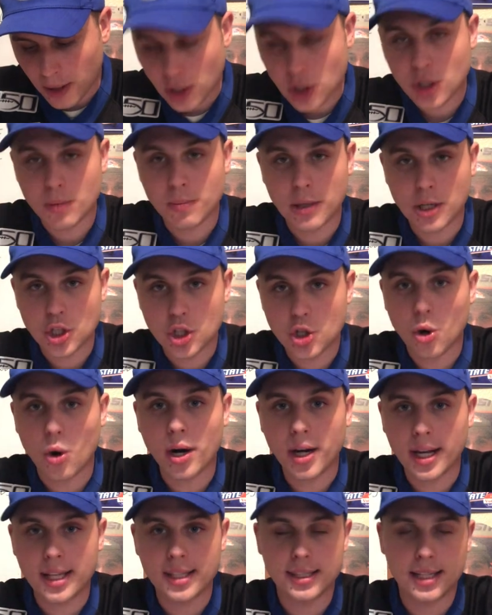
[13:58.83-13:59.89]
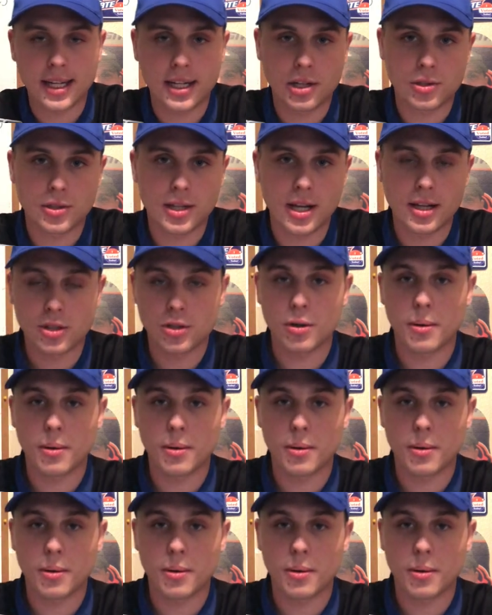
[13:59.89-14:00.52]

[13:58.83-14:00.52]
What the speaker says: should be joining San Diego State.